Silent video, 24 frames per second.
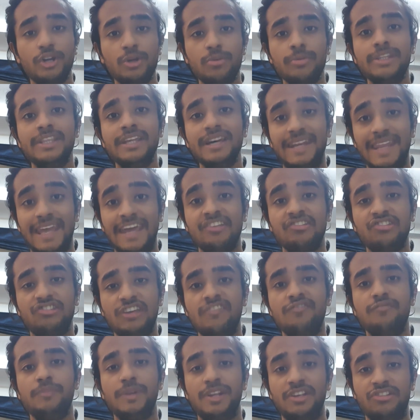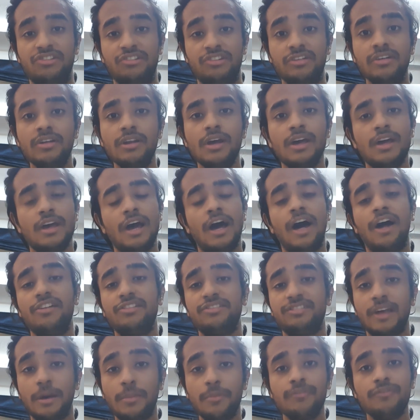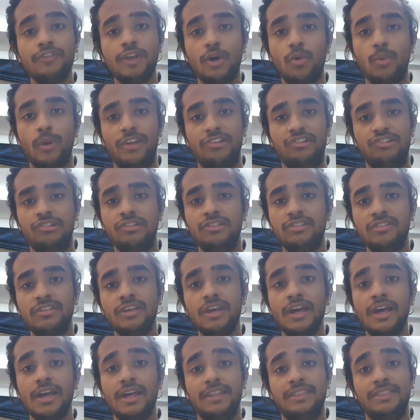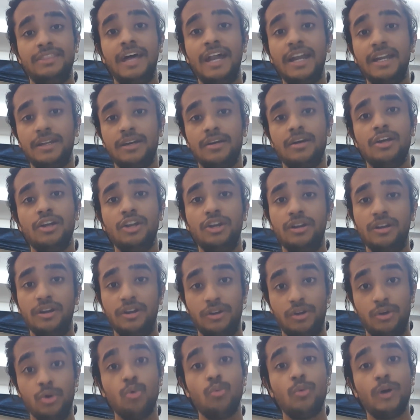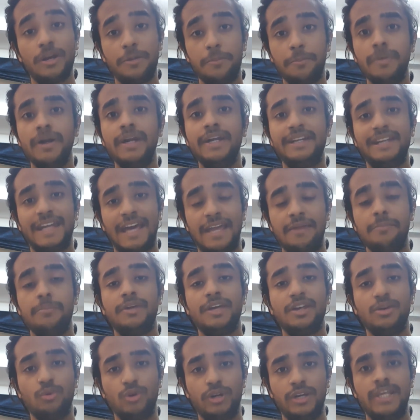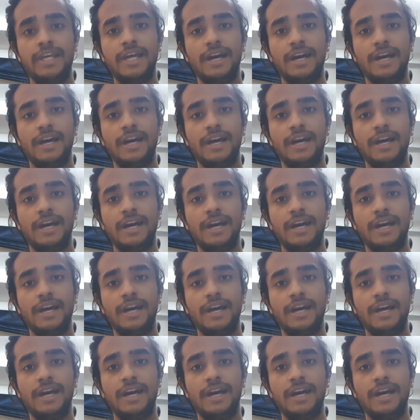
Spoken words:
be the next chief minister are some of the questions that no one but time can only